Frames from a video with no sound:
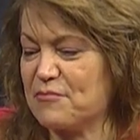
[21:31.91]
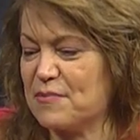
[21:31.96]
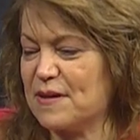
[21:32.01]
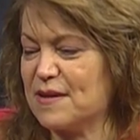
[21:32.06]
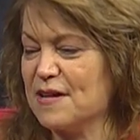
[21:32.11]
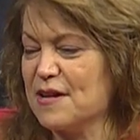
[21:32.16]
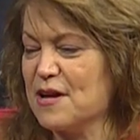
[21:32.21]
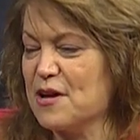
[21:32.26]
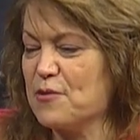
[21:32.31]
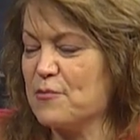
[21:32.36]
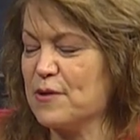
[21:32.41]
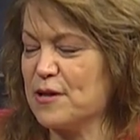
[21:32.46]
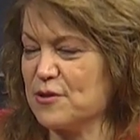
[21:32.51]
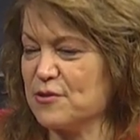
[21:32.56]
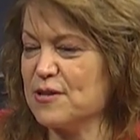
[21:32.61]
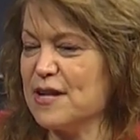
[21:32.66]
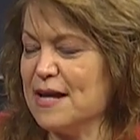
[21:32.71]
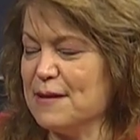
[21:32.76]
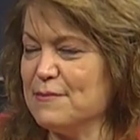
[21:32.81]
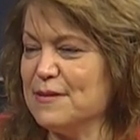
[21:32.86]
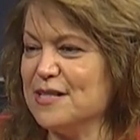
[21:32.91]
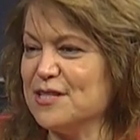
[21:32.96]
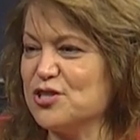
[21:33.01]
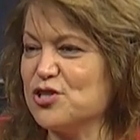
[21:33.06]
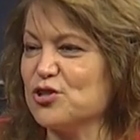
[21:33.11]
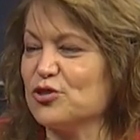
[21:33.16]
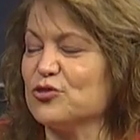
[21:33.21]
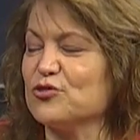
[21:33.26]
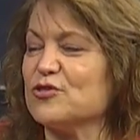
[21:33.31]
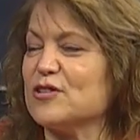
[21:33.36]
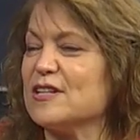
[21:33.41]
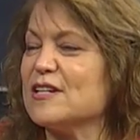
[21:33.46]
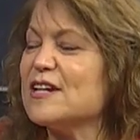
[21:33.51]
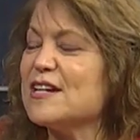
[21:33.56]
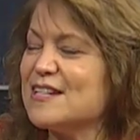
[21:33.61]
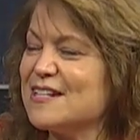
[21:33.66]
but when you're naming children,